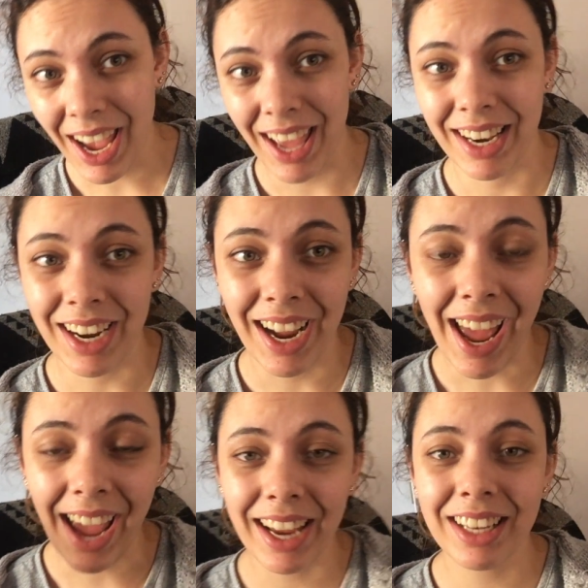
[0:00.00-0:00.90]
And I
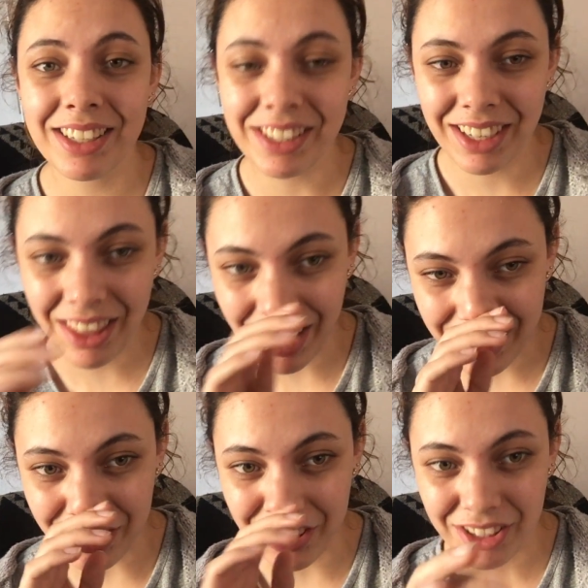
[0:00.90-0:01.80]
hate listening to
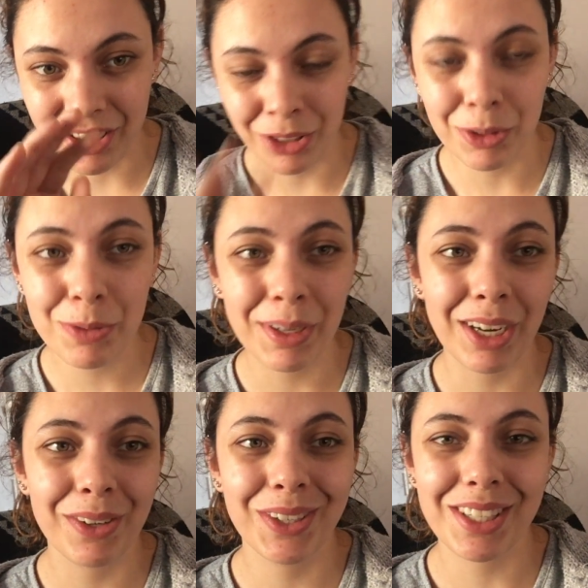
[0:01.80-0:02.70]
things on just the normal speed.
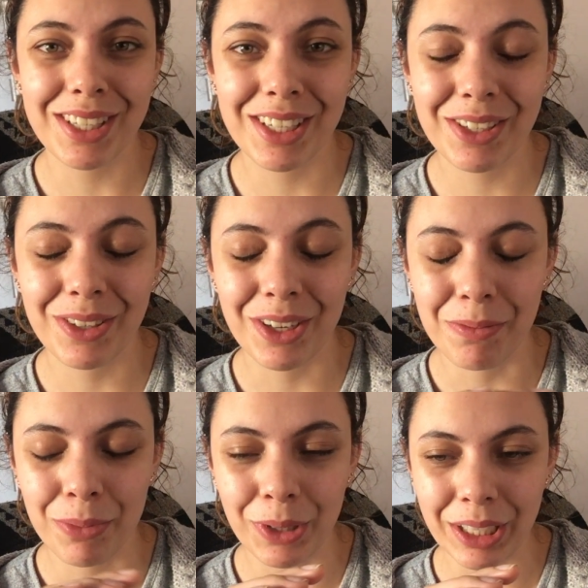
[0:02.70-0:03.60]
I always listen to it
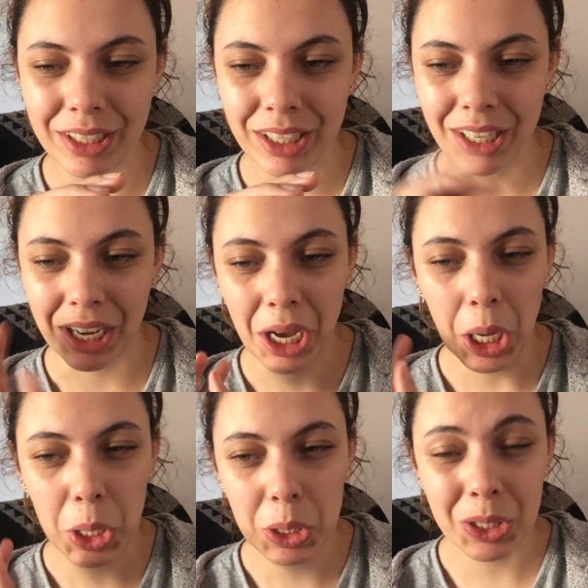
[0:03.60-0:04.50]
on point, like
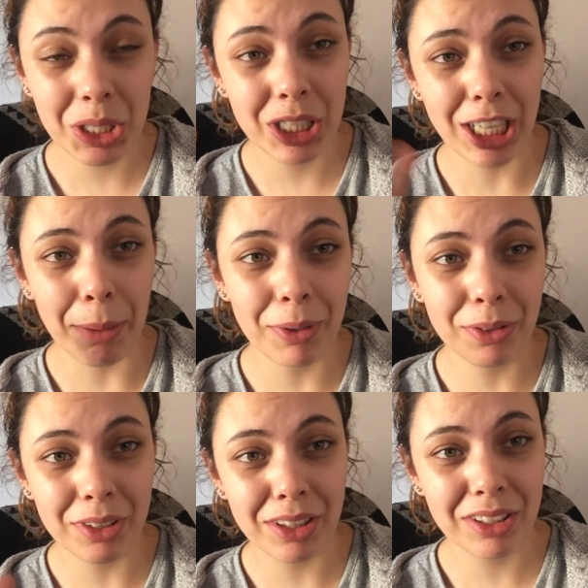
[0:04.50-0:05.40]

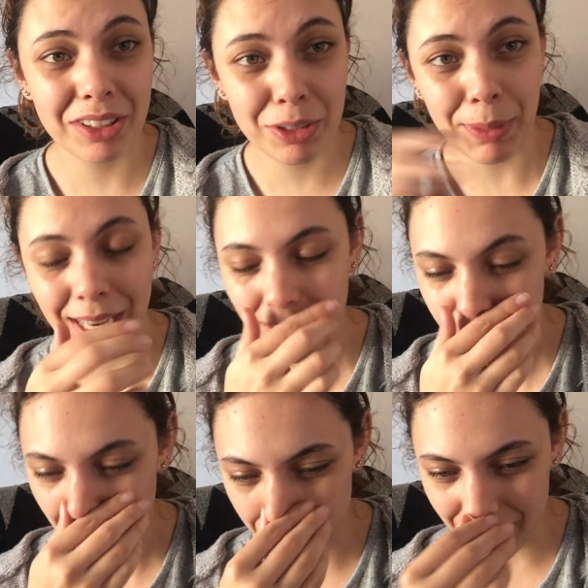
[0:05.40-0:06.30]
double speed,
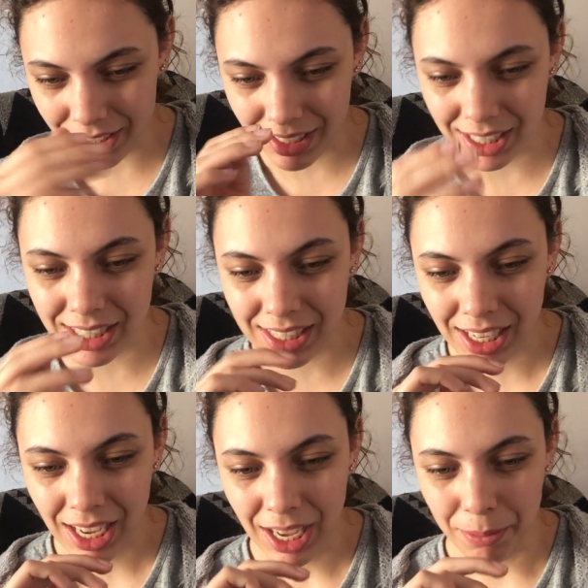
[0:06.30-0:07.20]
if that makes sense.
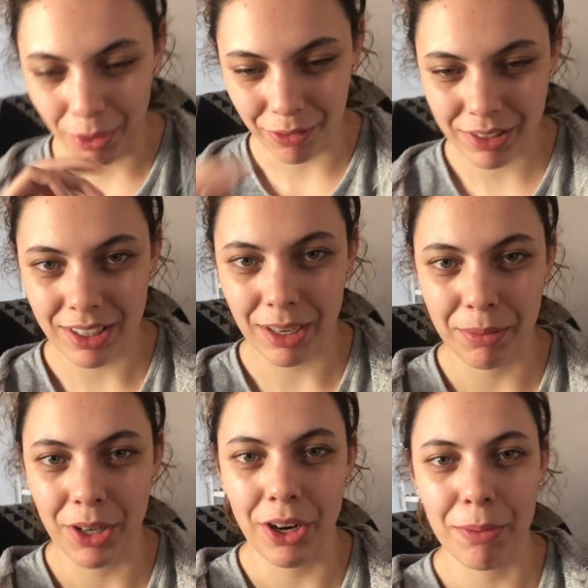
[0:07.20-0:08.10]
But obviously I'm
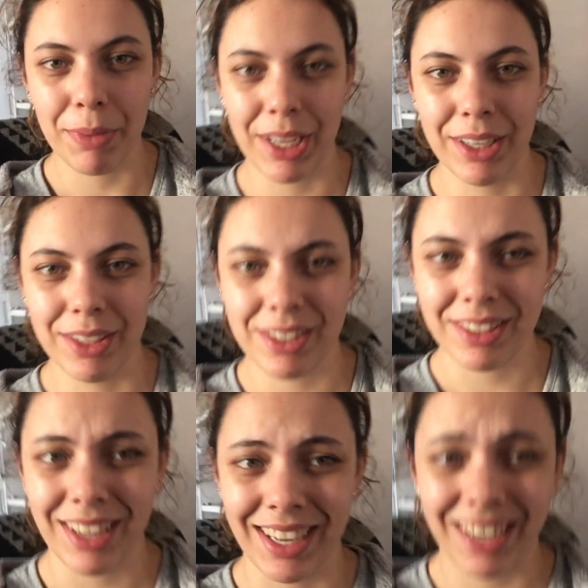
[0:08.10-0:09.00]
not
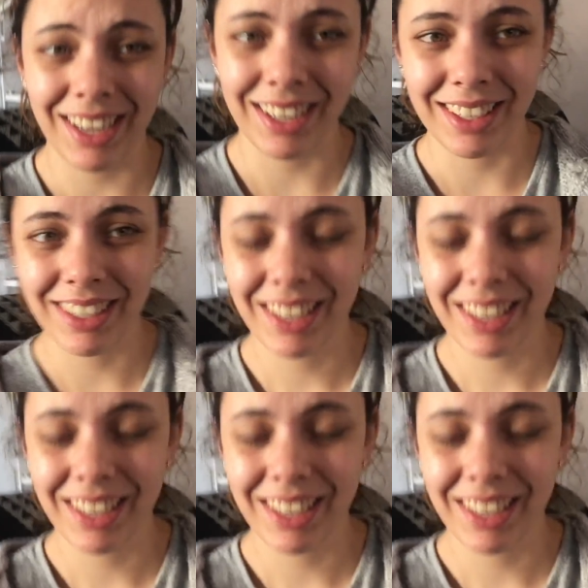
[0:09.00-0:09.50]
because I can't.